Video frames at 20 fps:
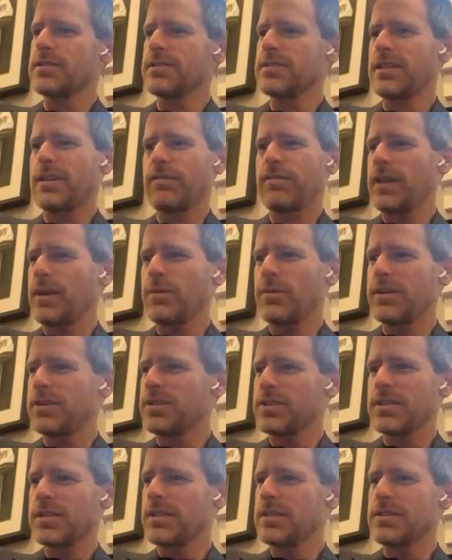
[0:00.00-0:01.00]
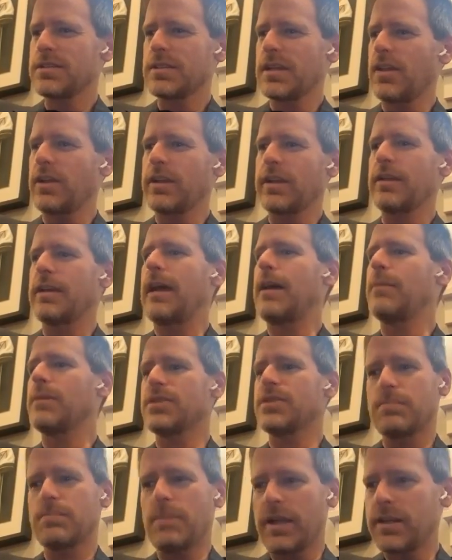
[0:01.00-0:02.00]
to see if they were interested in selling it, how
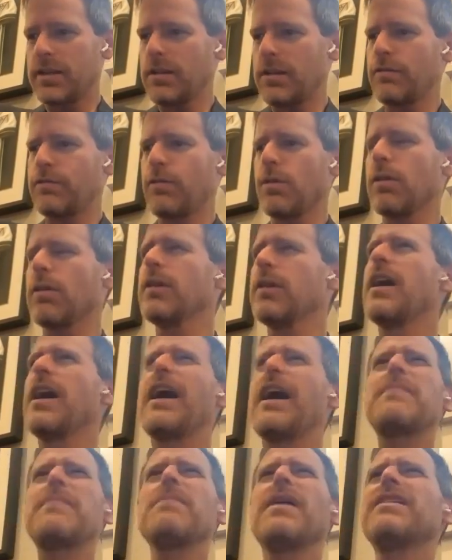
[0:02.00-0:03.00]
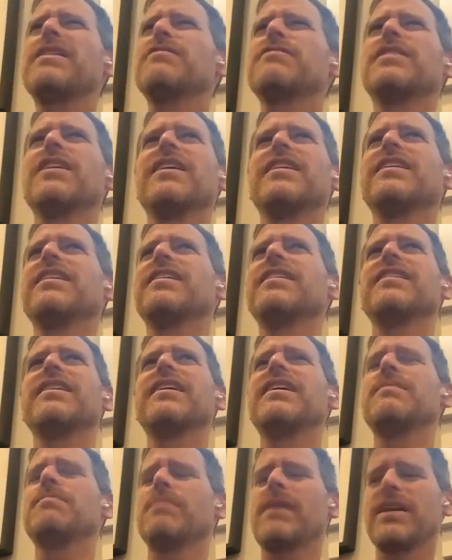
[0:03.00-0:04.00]
much it might go for. I might have done it, and
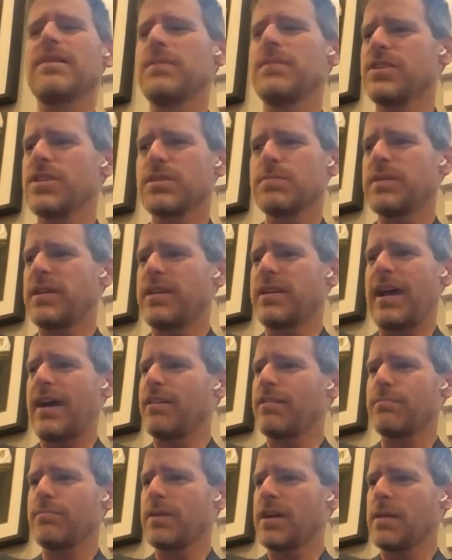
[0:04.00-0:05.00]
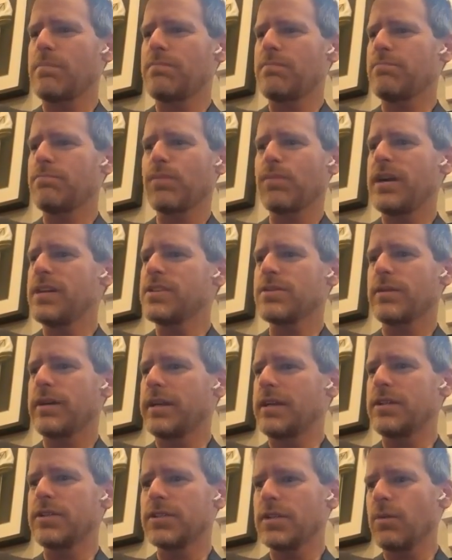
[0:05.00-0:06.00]
it might have just been out of my price
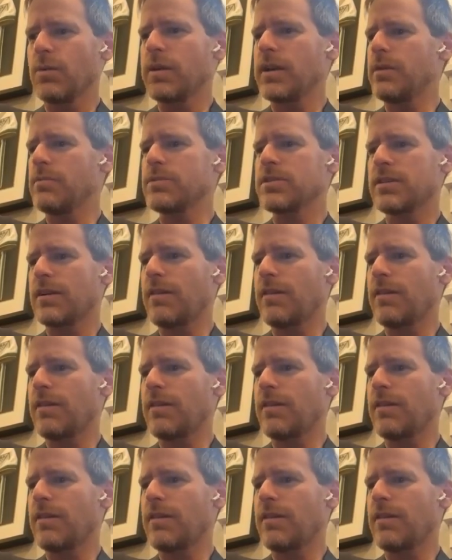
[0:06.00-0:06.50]
range or what I was